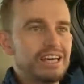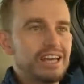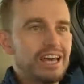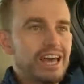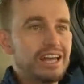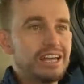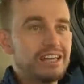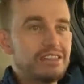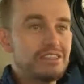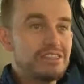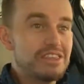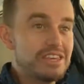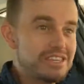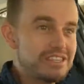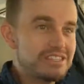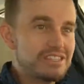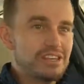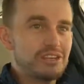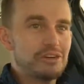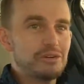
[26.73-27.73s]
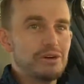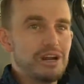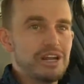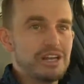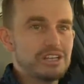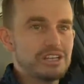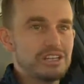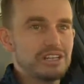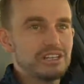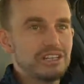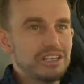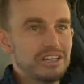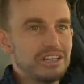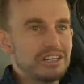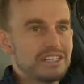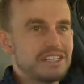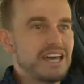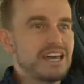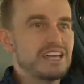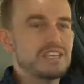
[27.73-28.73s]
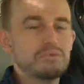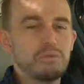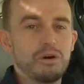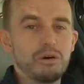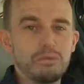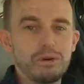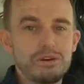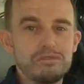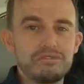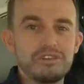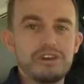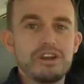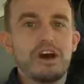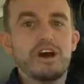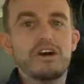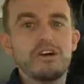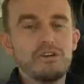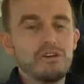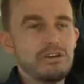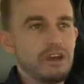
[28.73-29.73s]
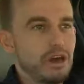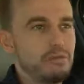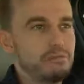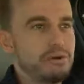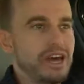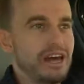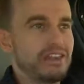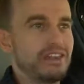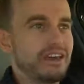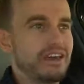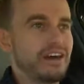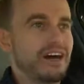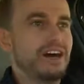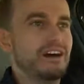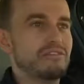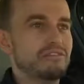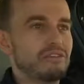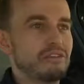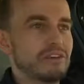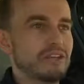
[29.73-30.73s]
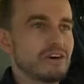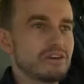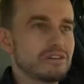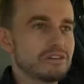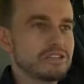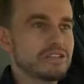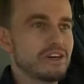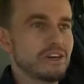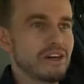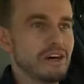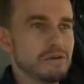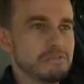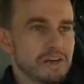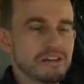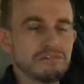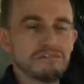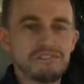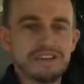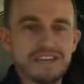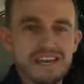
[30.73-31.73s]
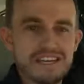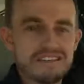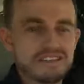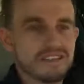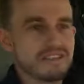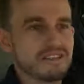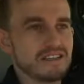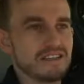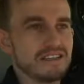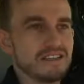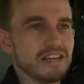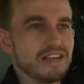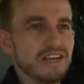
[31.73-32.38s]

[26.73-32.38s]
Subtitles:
And in this iteration, it takes what we've known about the car for a long time and finesses it.